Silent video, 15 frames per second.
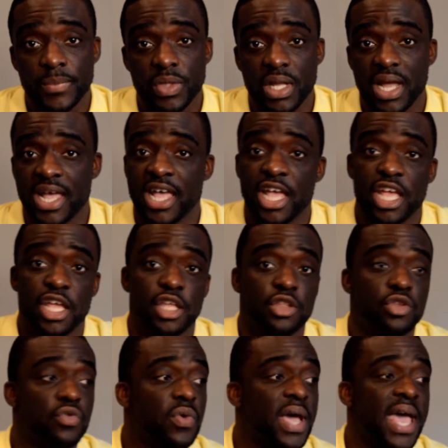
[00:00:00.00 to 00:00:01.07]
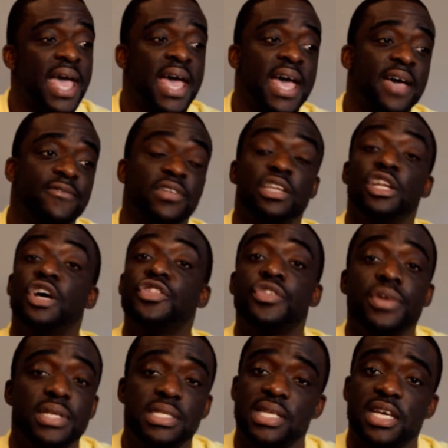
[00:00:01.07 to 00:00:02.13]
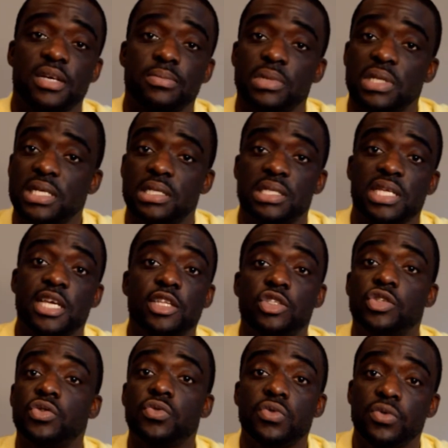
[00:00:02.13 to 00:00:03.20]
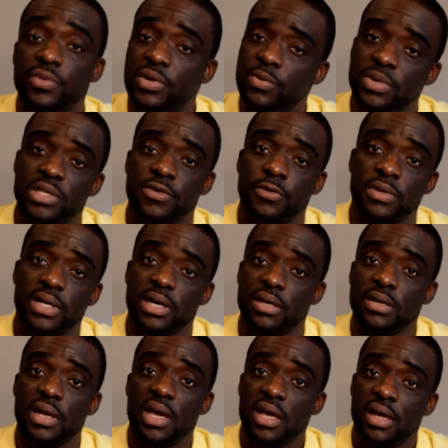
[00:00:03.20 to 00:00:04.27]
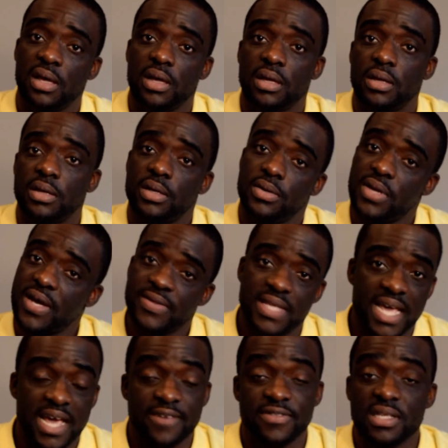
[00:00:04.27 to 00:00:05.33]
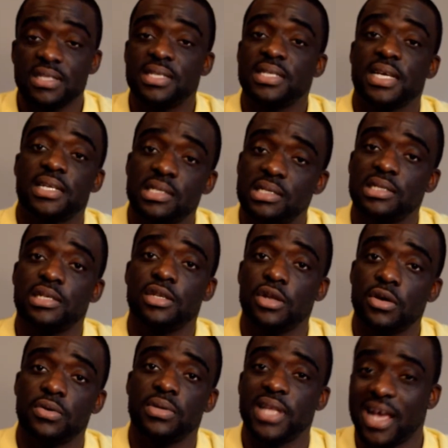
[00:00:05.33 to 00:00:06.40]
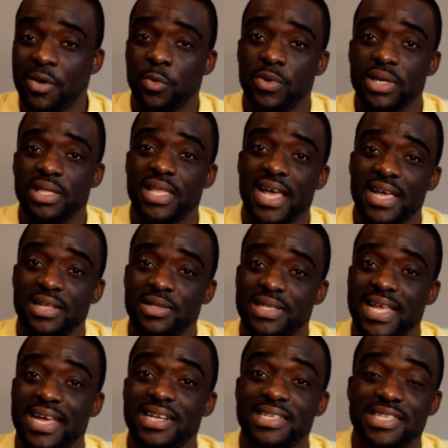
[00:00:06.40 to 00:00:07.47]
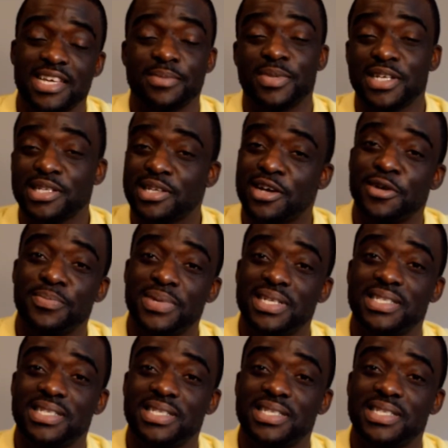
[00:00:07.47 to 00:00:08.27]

and you have another exam, let's say 2-3 weeks from now, You have to have the sense to know that week, that exam that's coming